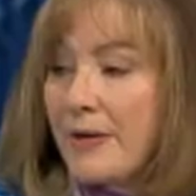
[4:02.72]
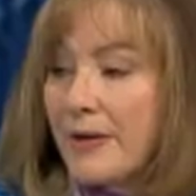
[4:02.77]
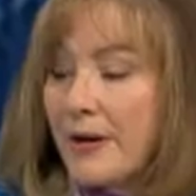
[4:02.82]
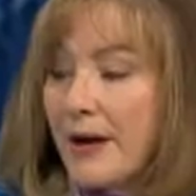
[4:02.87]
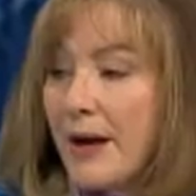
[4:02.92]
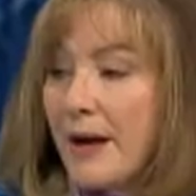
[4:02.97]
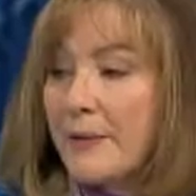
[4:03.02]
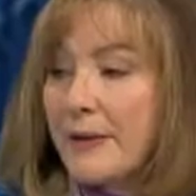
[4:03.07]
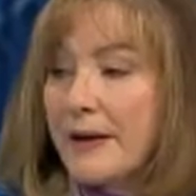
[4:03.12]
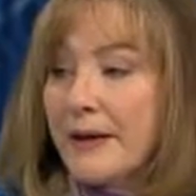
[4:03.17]
are
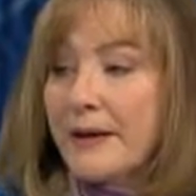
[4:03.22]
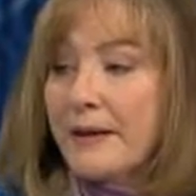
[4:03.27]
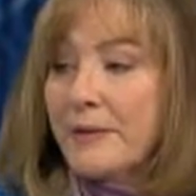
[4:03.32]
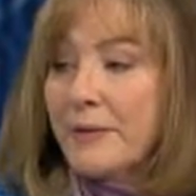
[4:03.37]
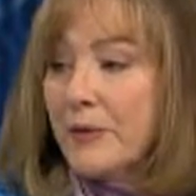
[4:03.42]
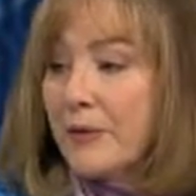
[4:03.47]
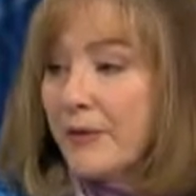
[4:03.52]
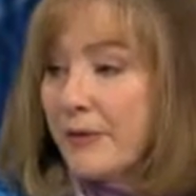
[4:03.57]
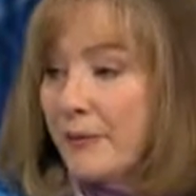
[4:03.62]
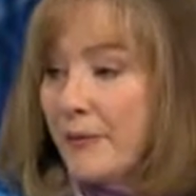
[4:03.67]
coming in
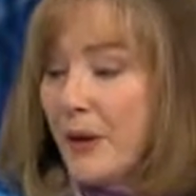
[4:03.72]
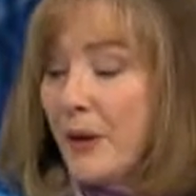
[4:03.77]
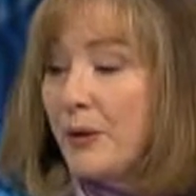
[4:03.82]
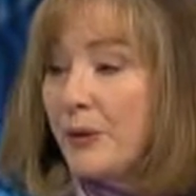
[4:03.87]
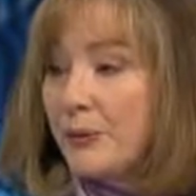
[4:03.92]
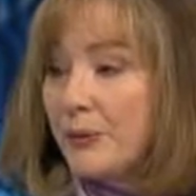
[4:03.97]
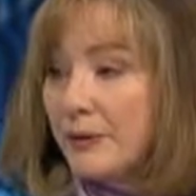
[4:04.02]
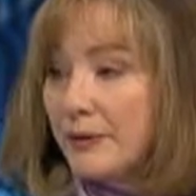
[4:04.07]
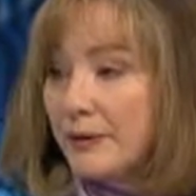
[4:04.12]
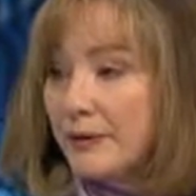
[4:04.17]
with
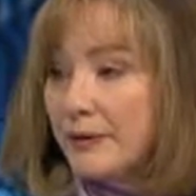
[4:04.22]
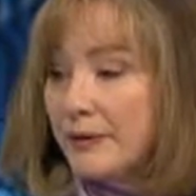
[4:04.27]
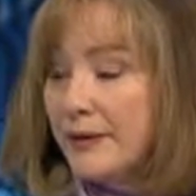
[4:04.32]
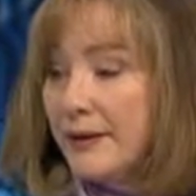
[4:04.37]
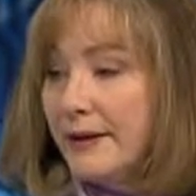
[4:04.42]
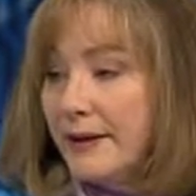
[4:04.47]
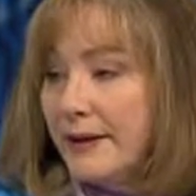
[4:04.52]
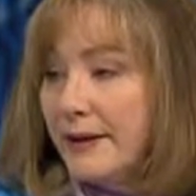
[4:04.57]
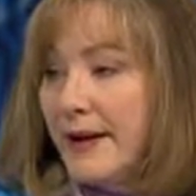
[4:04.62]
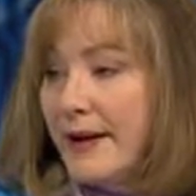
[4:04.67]
multiple
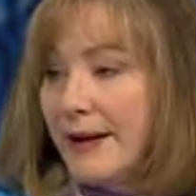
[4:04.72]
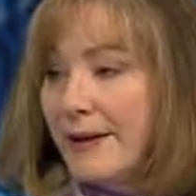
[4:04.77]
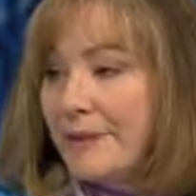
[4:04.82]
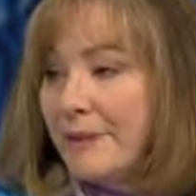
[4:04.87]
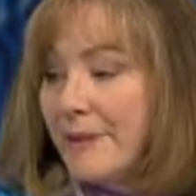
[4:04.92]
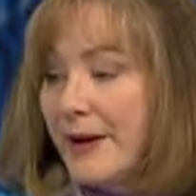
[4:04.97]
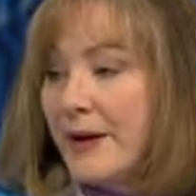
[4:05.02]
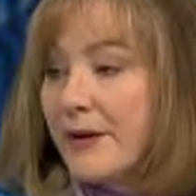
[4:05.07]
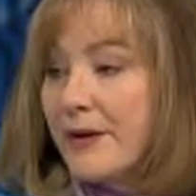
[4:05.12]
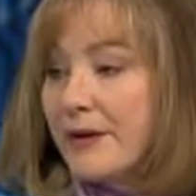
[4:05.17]

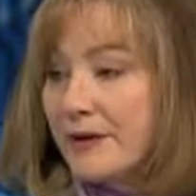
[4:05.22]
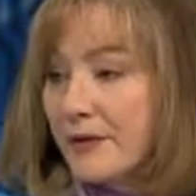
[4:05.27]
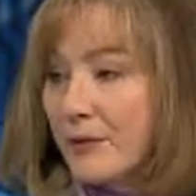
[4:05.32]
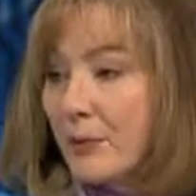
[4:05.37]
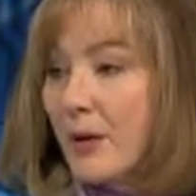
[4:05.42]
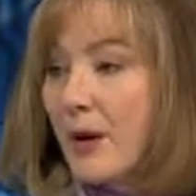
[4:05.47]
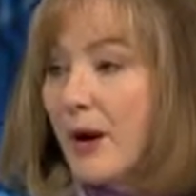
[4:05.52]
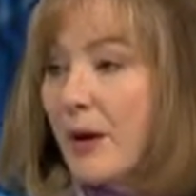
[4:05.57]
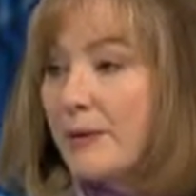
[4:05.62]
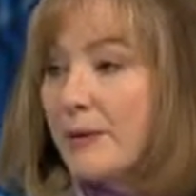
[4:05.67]
areas of
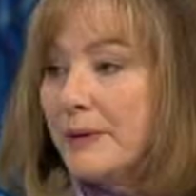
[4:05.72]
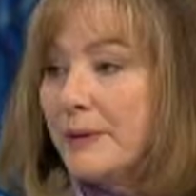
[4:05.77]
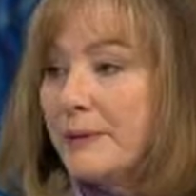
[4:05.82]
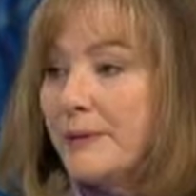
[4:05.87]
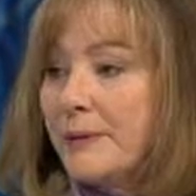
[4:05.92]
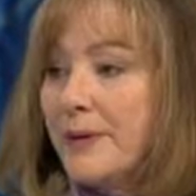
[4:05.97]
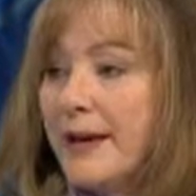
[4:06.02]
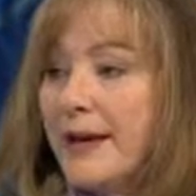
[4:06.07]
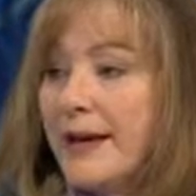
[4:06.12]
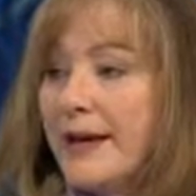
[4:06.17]

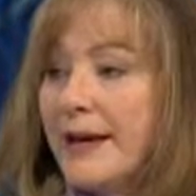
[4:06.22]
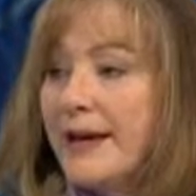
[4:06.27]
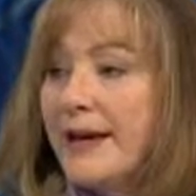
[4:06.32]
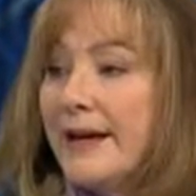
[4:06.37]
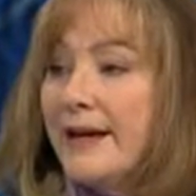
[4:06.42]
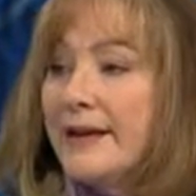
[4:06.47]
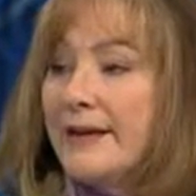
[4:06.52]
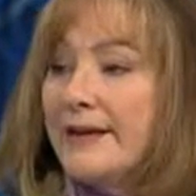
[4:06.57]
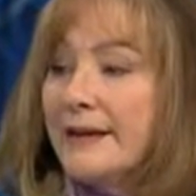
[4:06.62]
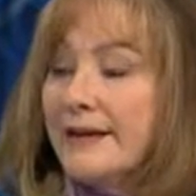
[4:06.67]
problem,
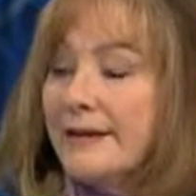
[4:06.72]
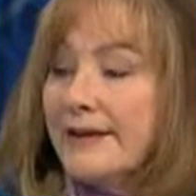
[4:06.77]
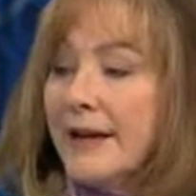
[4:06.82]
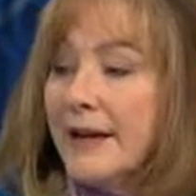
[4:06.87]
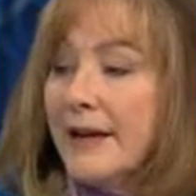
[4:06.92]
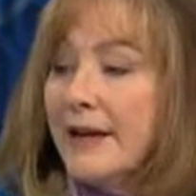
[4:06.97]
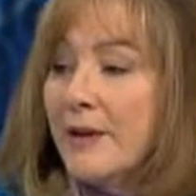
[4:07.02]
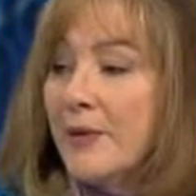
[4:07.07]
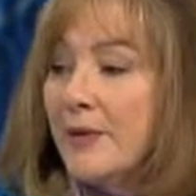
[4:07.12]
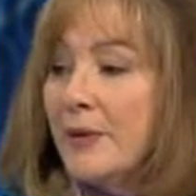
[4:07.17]
and it's
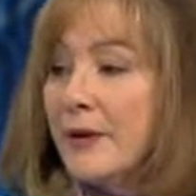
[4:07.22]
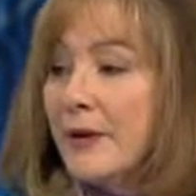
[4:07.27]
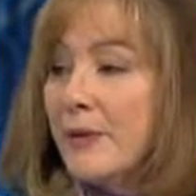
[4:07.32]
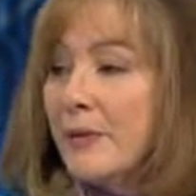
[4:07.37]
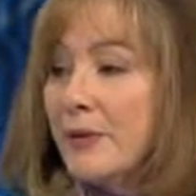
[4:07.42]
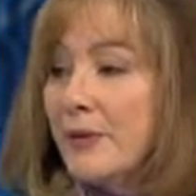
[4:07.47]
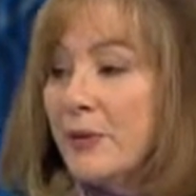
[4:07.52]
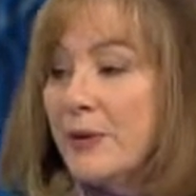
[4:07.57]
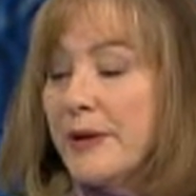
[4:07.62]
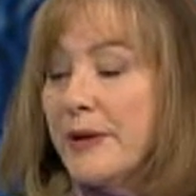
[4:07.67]
anywhere
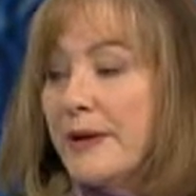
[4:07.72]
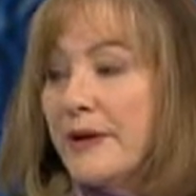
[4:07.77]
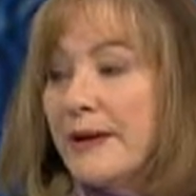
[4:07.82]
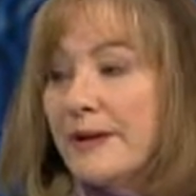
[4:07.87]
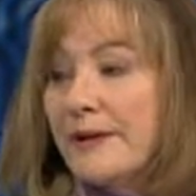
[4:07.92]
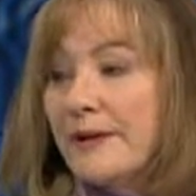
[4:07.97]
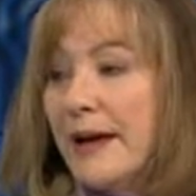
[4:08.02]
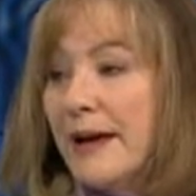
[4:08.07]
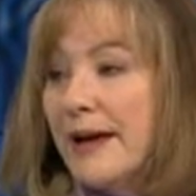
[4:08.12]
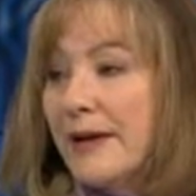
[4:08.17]

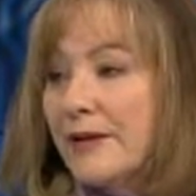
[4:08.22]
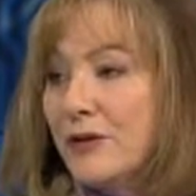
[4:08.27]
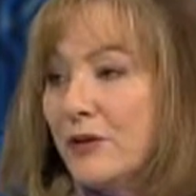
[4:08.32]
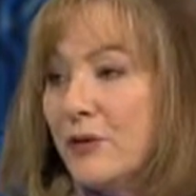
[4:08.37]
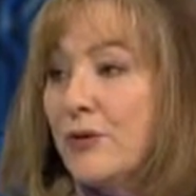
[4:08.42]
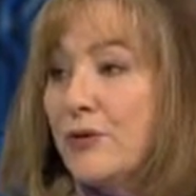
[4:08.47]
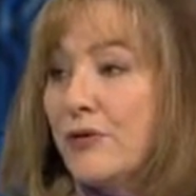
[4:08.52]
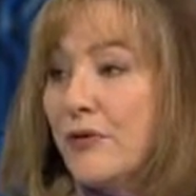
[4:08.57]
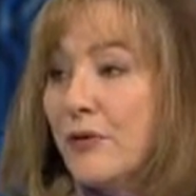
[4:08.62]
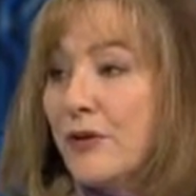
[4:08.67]
between a
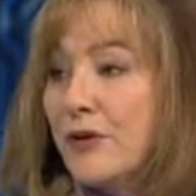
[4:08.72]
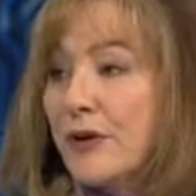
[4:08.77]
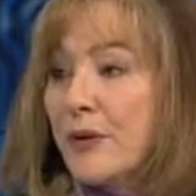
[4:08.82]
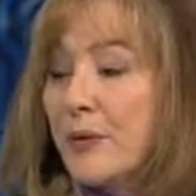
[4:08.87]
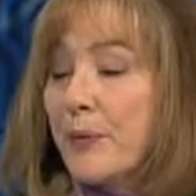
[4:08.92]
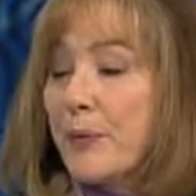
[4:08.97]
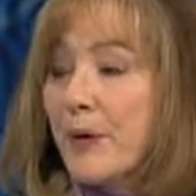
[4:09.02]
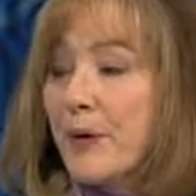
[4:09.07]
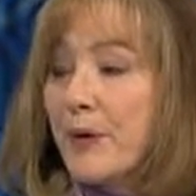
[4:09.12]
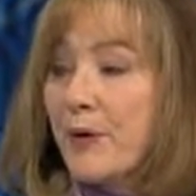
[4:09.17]
2 to 4 year
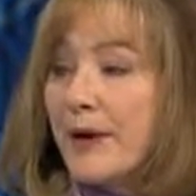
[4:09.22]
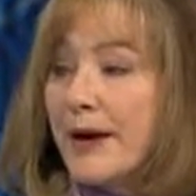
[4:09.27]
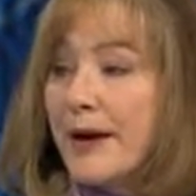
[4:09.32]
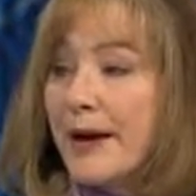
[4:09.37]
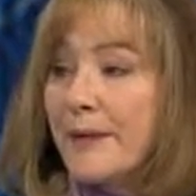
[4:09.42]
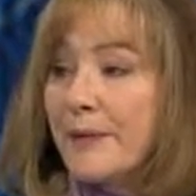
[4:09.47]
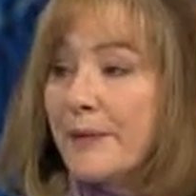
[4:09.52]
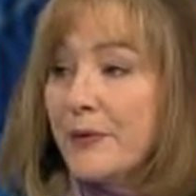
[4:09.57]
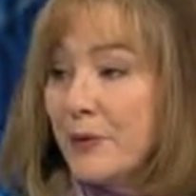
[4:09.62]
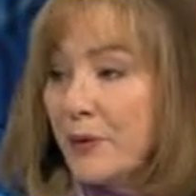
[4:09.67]

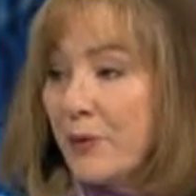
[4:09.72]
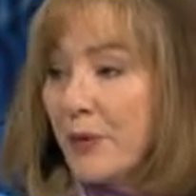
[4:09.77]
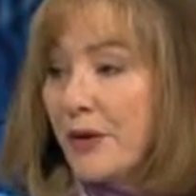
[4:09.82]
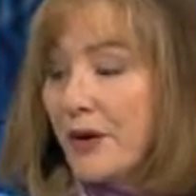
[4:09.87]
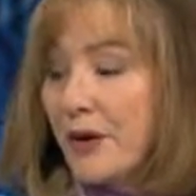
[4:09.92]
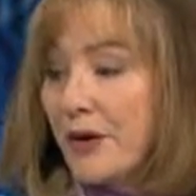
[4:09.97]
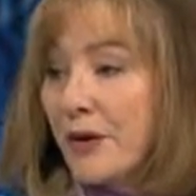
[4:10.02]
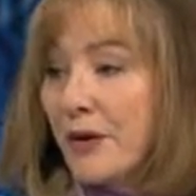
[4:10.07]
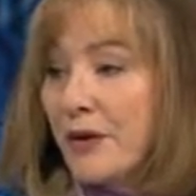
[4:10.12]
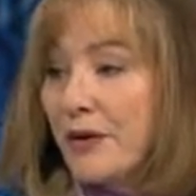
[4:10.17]
program to
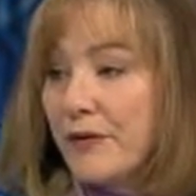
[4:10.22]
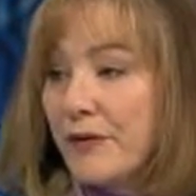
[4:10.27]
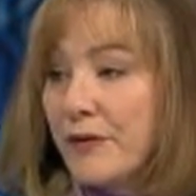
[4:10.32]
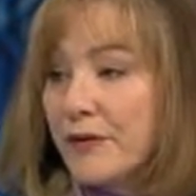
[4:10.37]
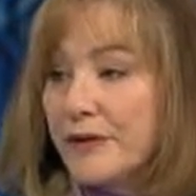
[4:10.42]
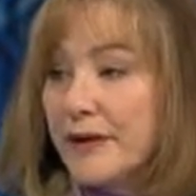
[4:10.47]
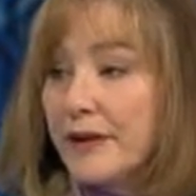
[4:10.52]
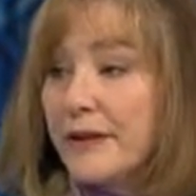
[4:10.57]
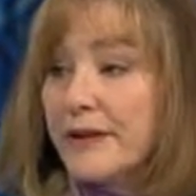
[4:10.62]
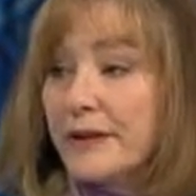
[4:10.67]
work on all of
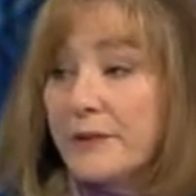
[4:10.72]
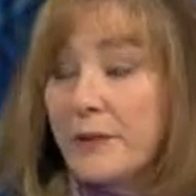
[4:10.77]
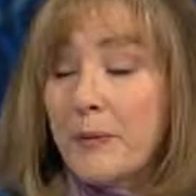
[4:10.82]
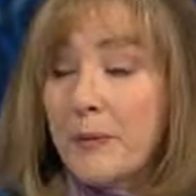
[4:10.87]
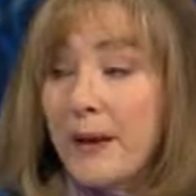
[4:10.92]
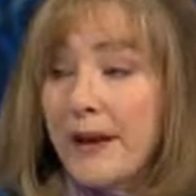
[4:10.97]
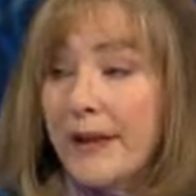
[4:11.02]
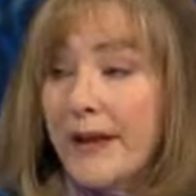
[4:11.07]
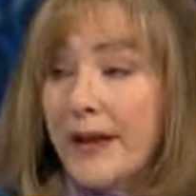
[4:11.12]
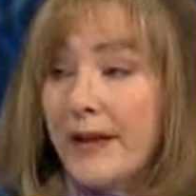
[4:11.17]
those areas. But
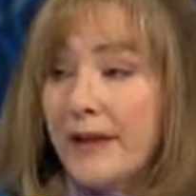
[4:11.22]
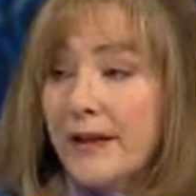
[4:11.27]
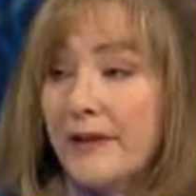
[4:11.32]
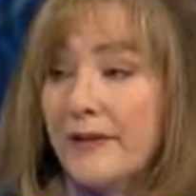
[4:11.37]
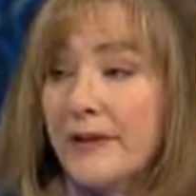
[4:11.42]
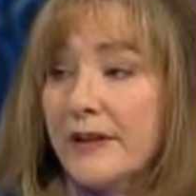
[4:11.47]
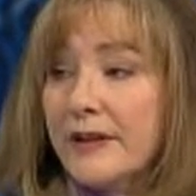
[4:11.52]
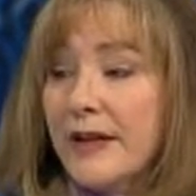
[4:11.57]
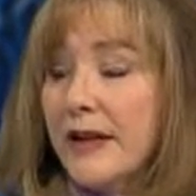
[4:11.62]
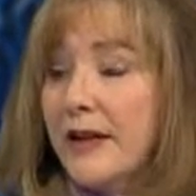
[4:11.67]
by the end
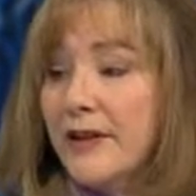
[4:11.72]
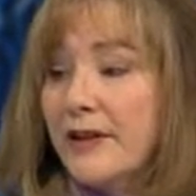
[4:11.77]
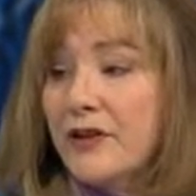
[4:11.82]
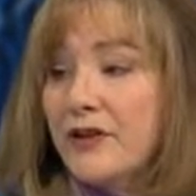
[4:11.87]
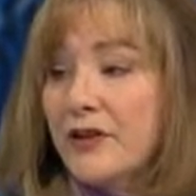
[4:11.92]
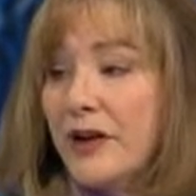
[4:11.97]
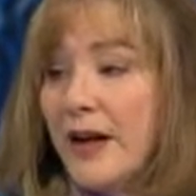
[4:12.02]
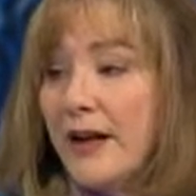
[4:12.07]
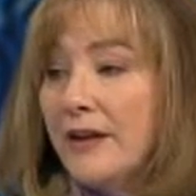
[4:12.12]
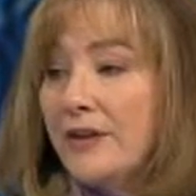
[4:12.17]
of it, the
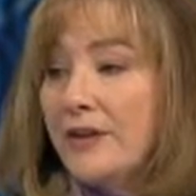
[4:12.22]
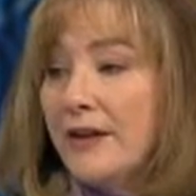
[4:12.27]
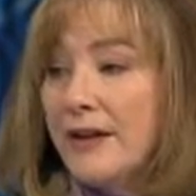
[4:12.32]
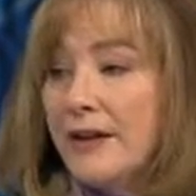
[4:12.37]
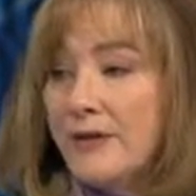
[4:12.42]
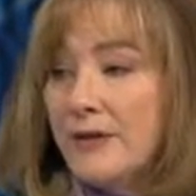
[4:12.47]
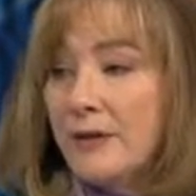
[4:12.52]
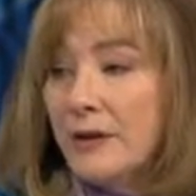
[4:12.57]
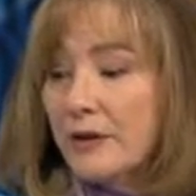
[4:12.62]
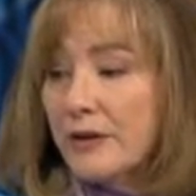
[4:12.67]
child
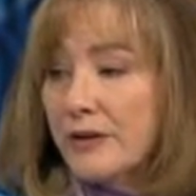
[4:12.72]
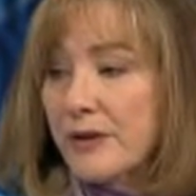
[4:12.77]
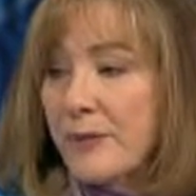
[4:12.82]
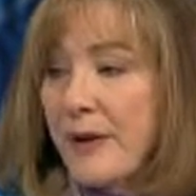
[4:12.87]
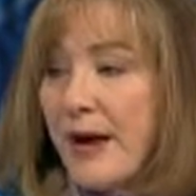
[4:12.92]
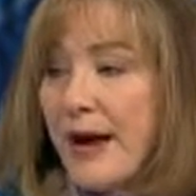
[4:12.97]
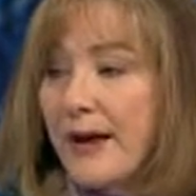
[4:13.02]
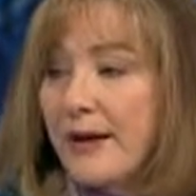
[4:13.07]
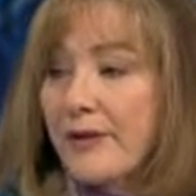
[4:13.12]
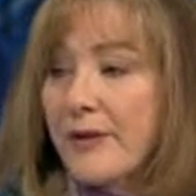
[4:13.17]
never looks
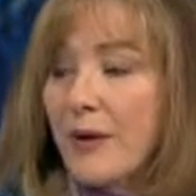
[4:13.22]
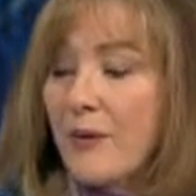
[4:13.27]
back.